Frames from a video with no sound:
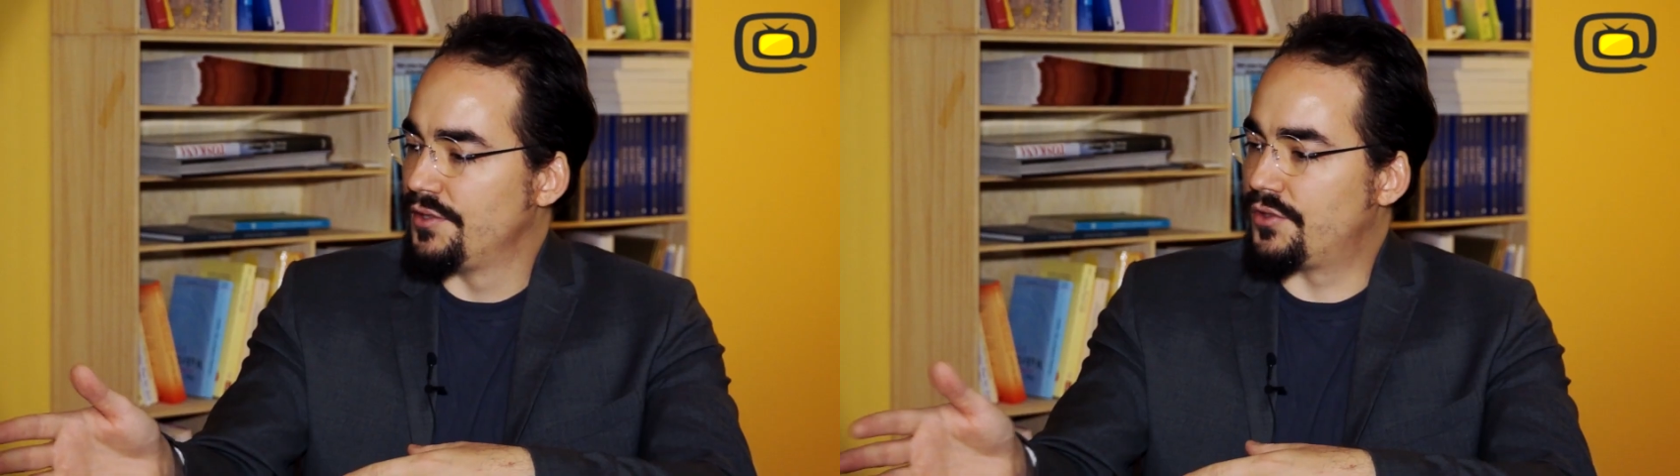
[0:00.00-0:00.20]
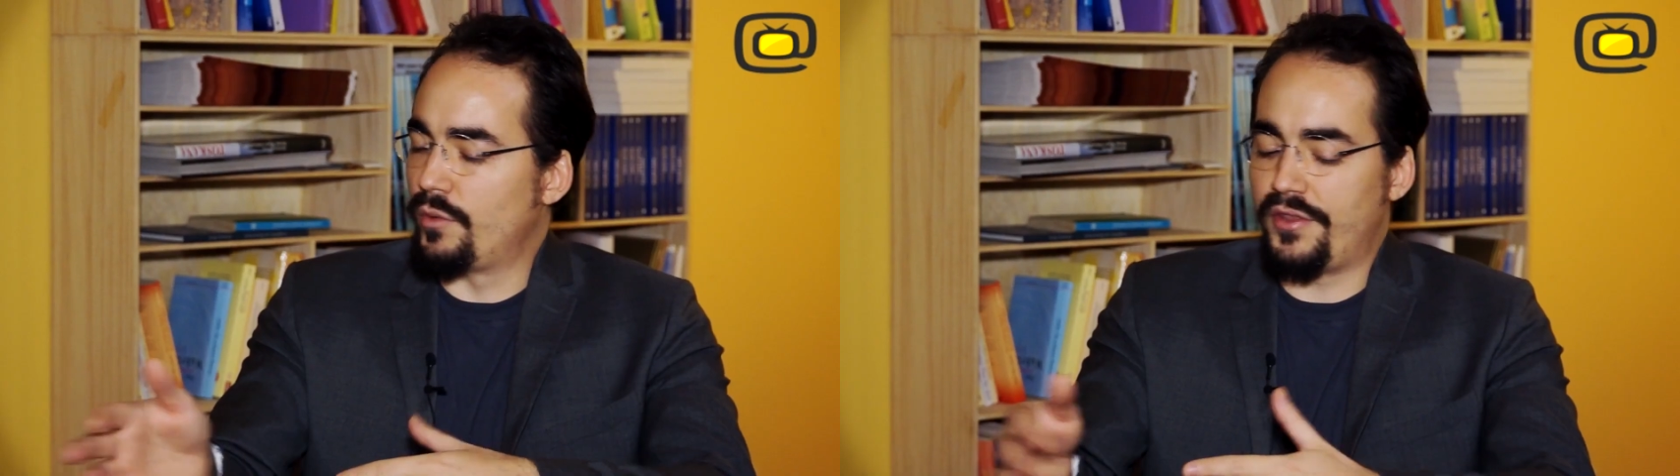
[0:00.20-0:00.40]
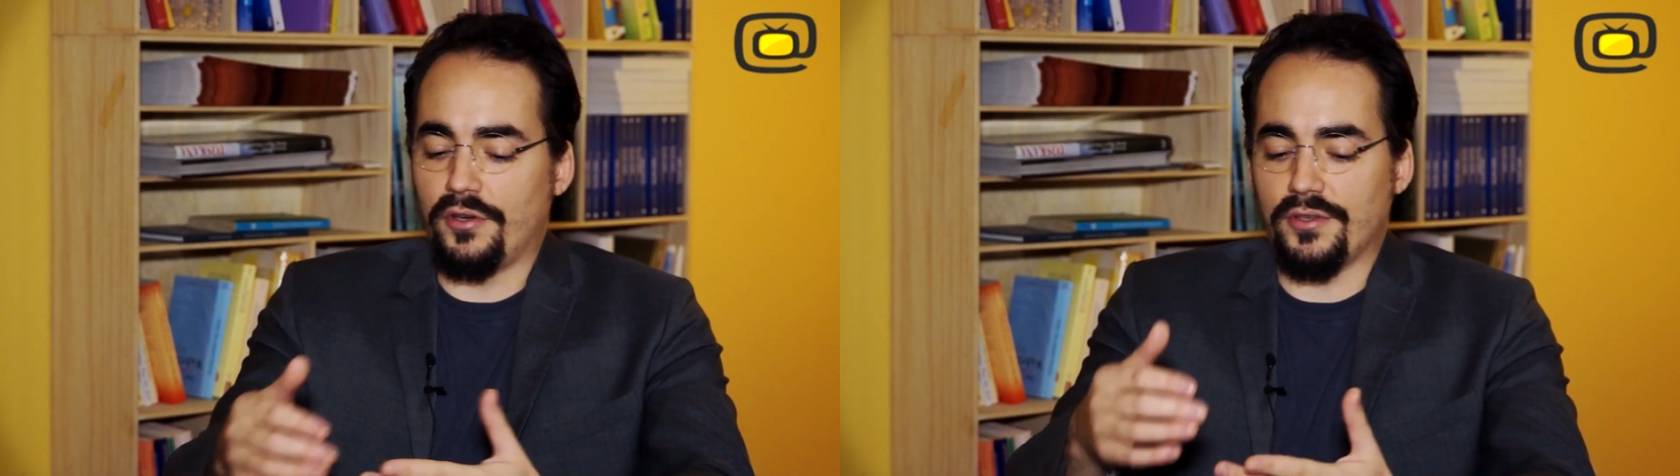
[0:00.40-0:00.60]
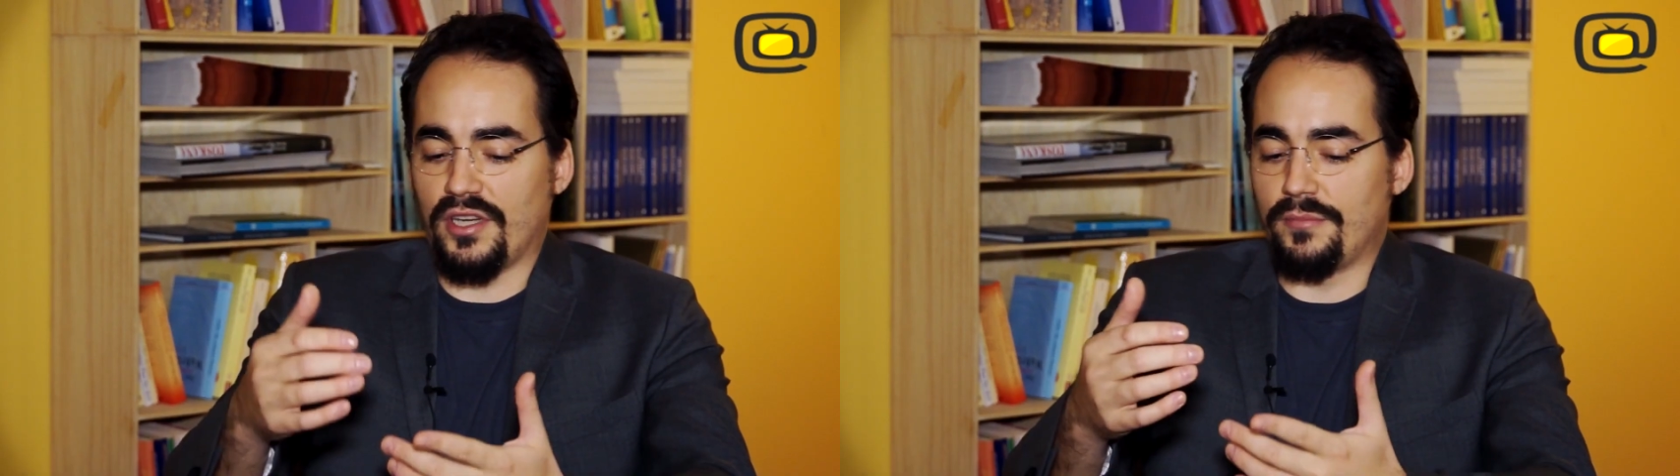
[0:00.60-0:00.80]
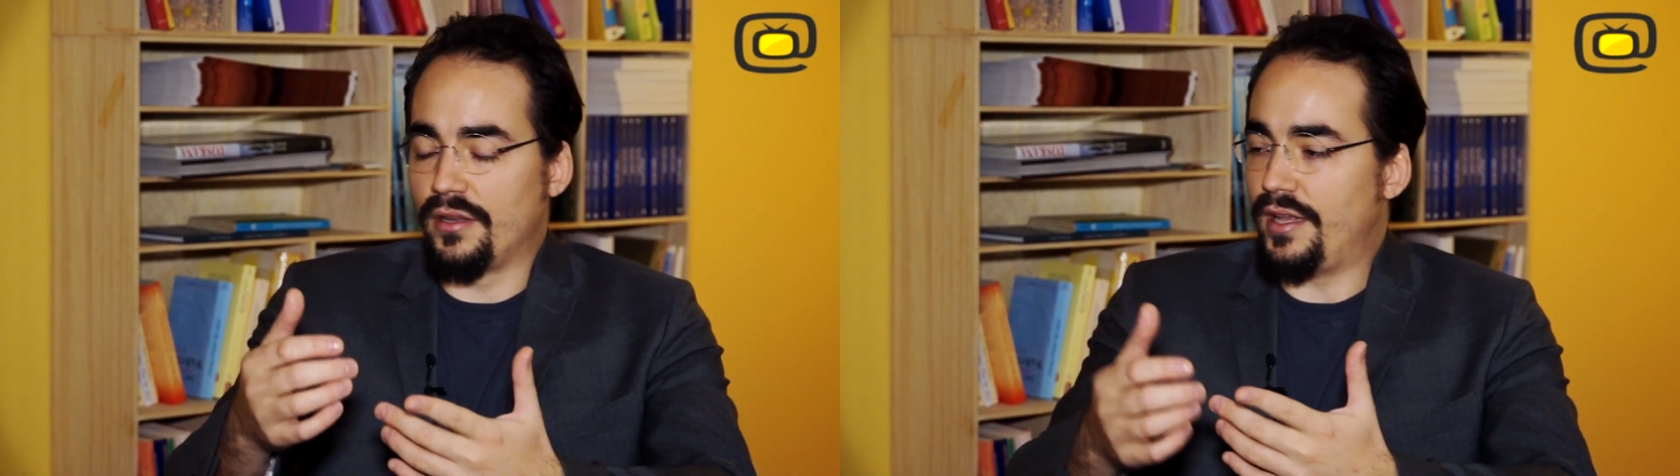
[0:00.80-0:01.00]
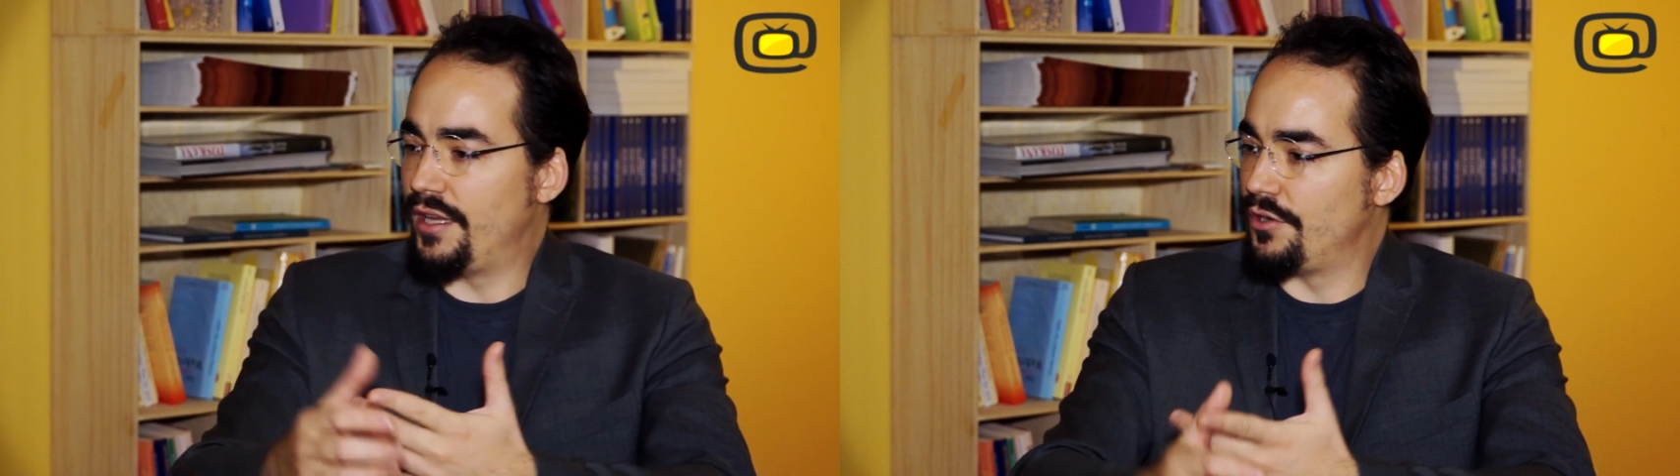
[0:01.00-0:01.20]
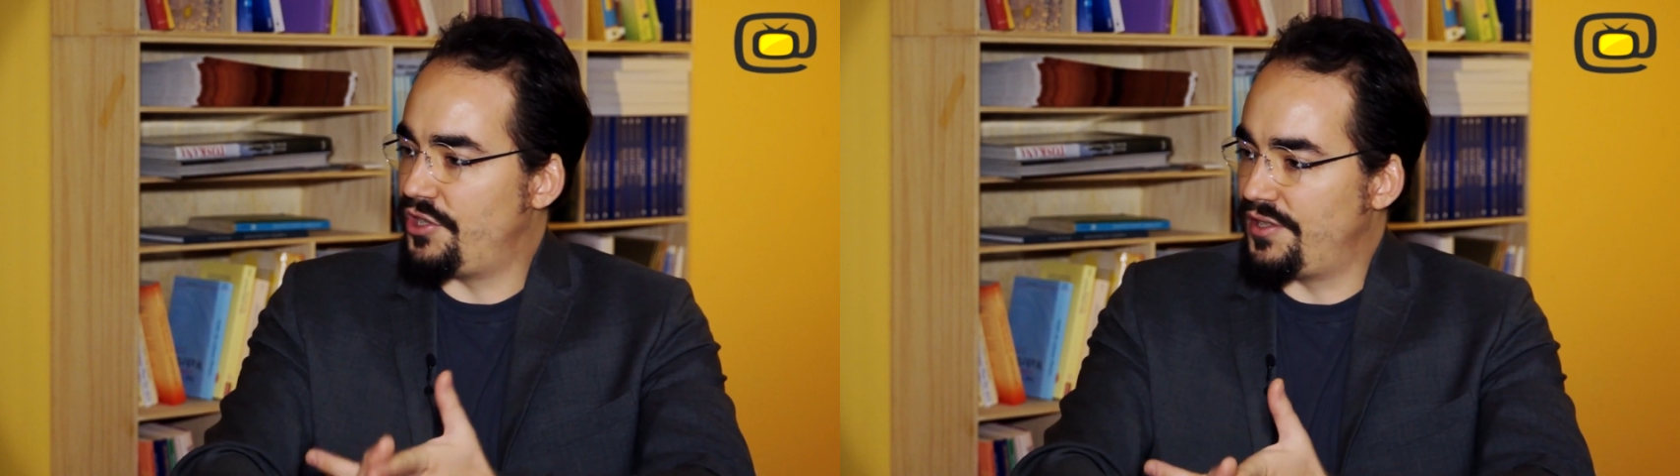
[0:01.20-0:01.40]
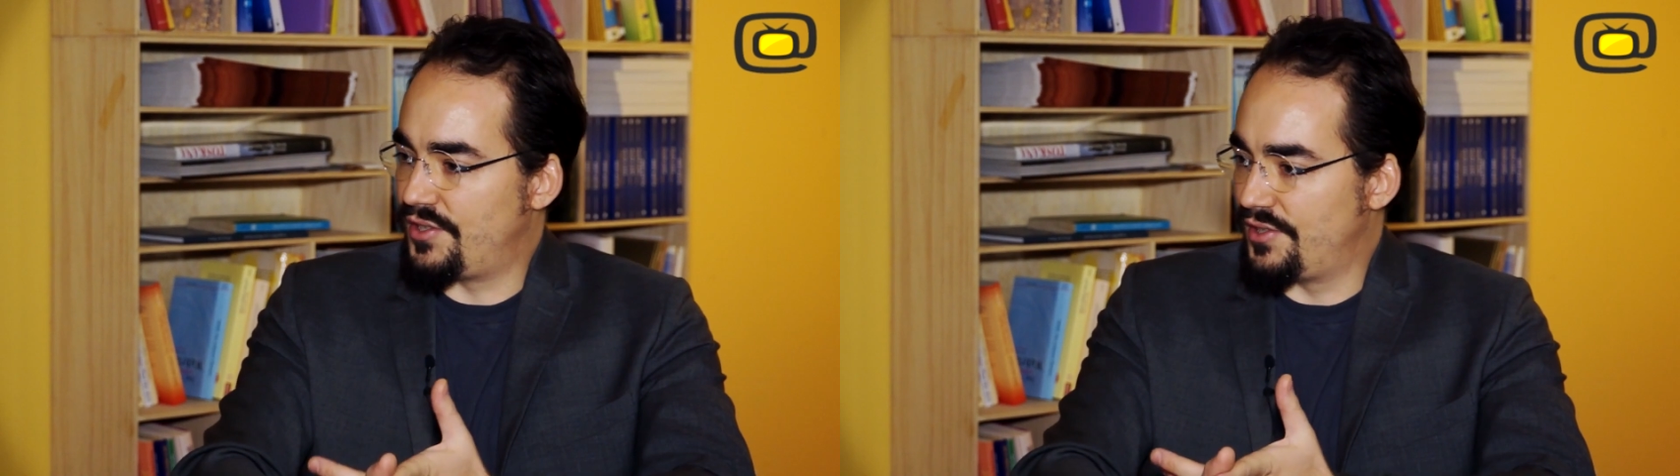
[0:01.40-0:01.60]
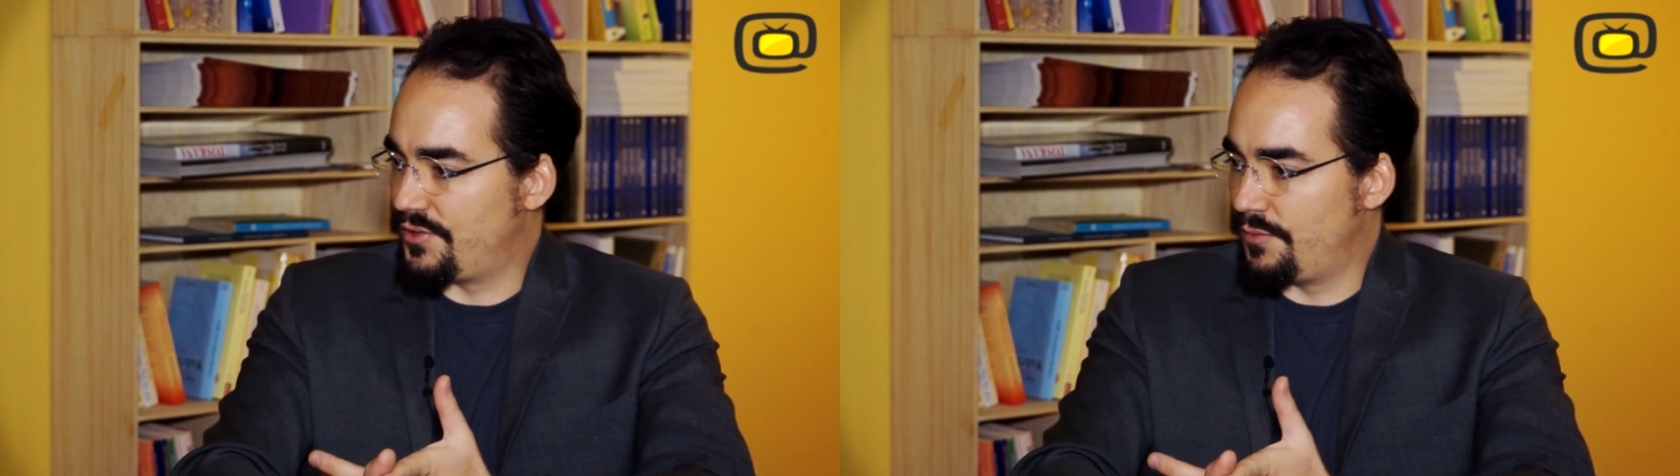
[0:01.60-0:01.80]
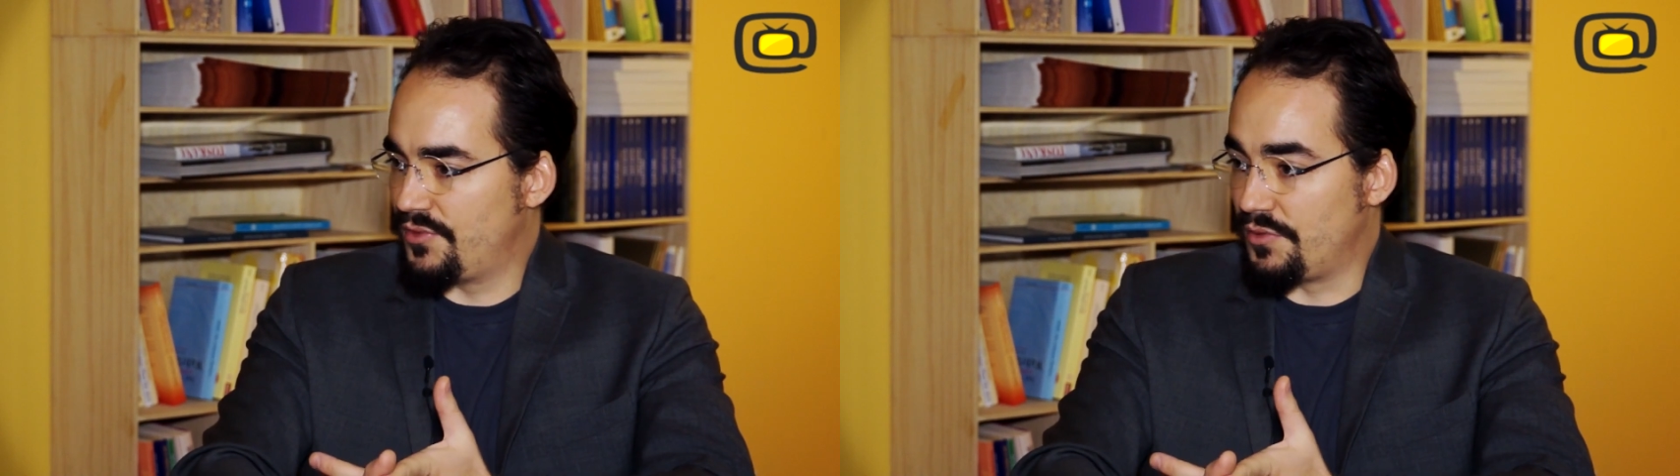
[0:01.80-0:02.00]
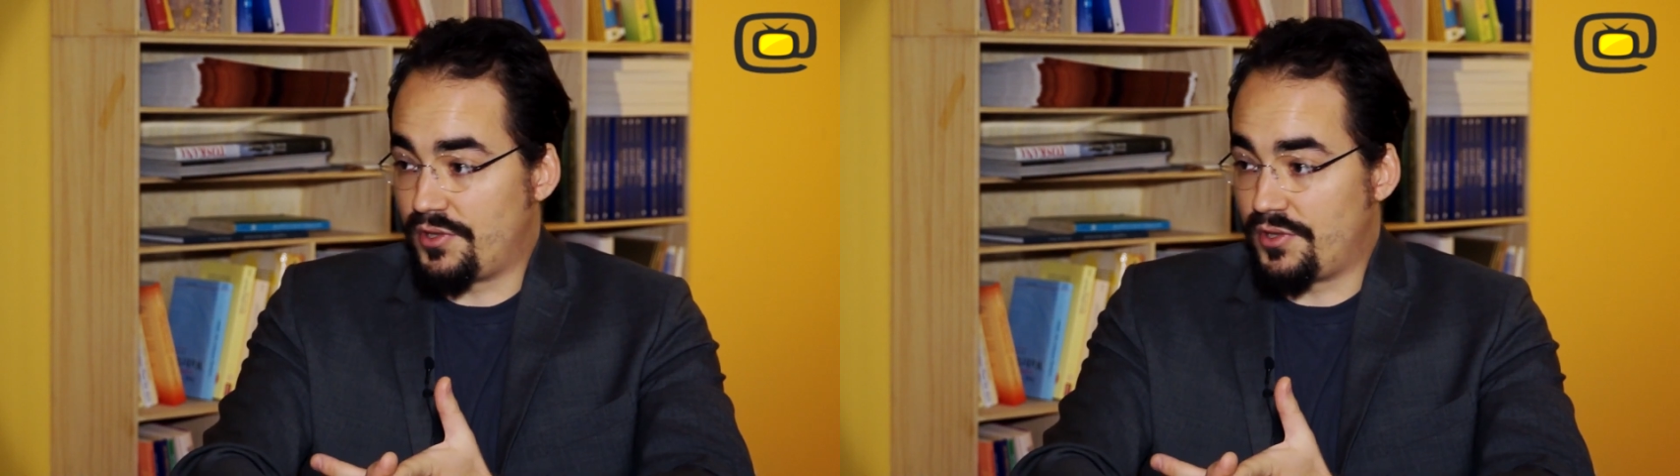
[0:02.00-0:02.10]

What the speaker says: So whether you're talking about energy systems,